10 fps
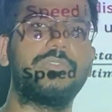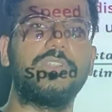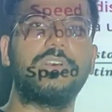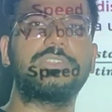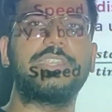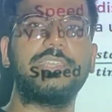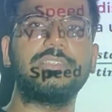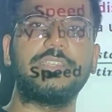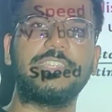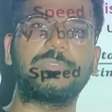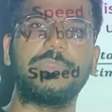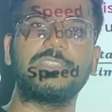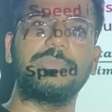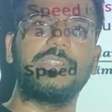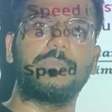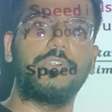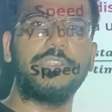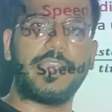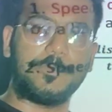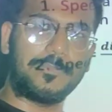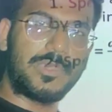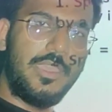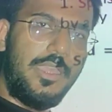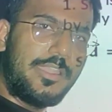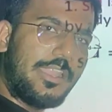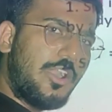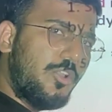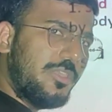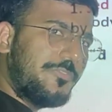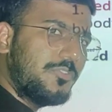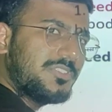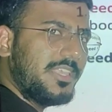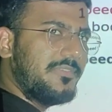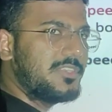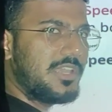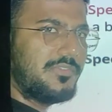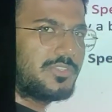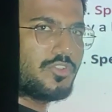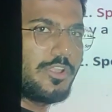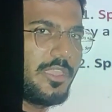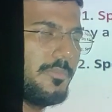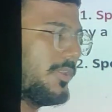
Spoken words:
So velocity is displacement upon time. Now if you see, which I was talking